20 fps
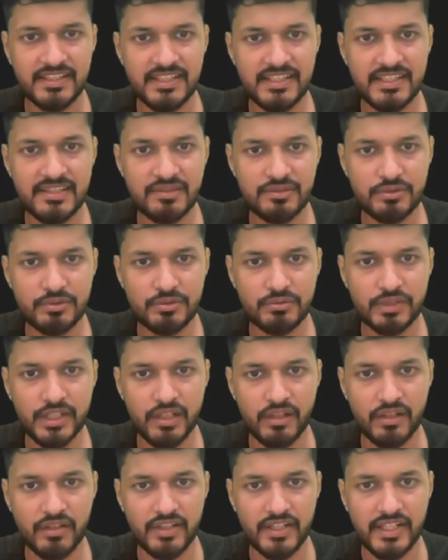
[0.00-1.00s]
These two
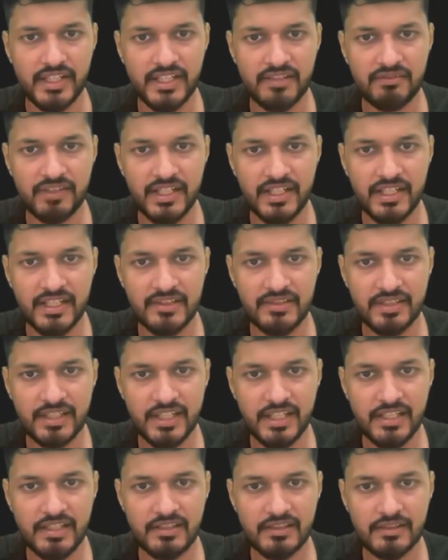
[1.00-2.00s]
were already in waiting
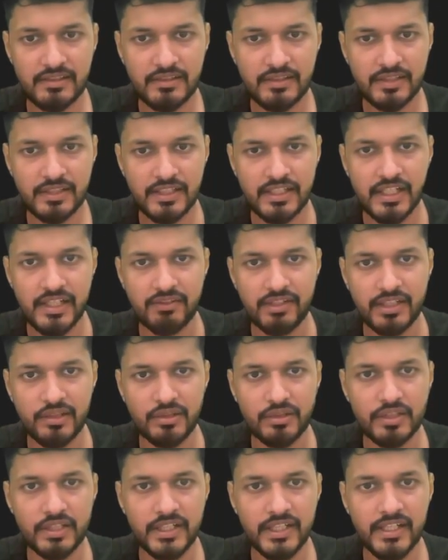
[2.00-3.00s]
state. It will
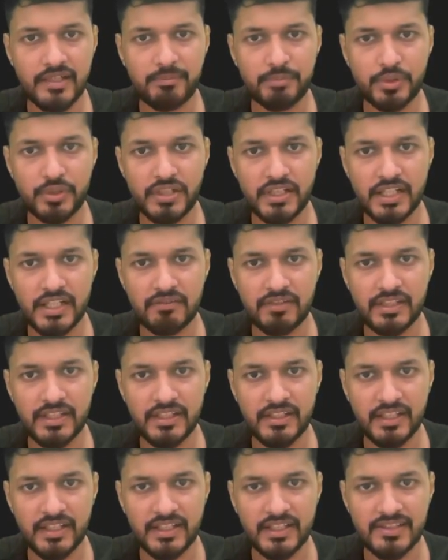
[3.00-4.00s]
go ahead, put T1
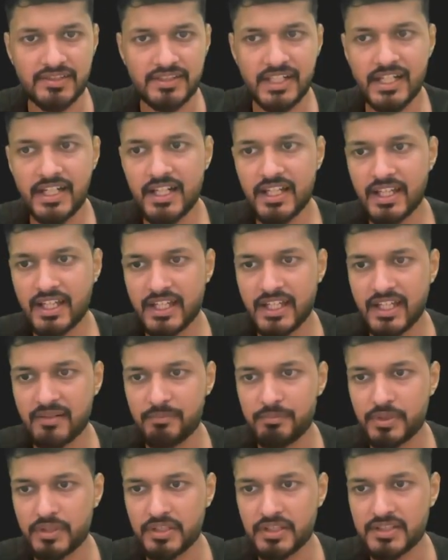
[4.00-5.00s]
in running state
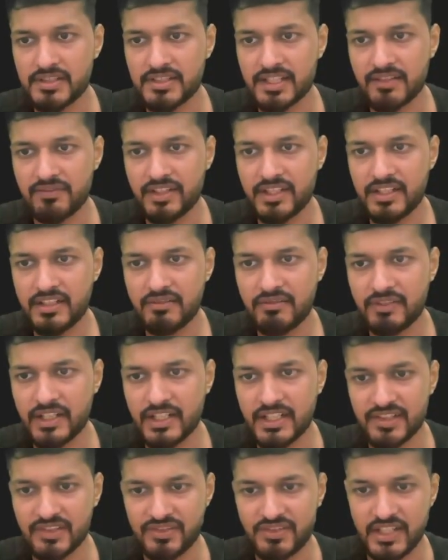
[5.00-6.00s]
and put itself in
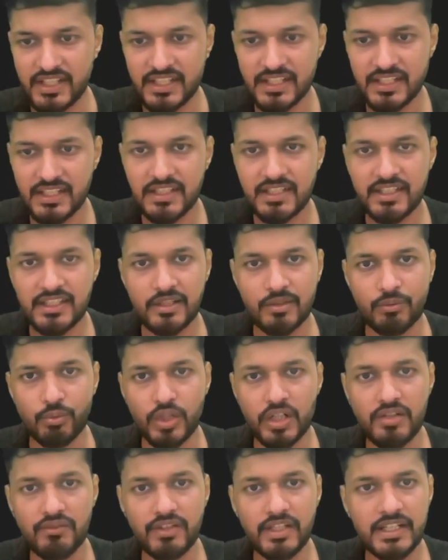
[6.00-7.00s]
waiting state.
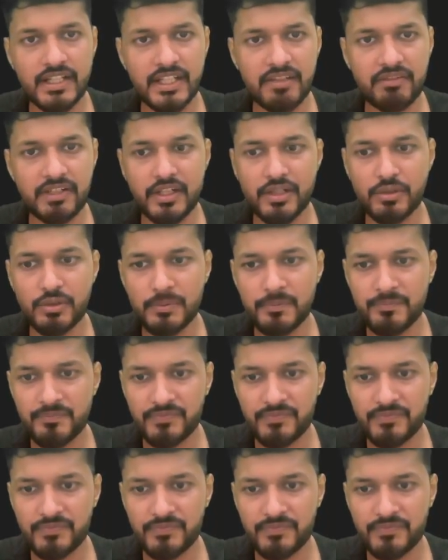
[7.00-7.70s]
What will T1 do?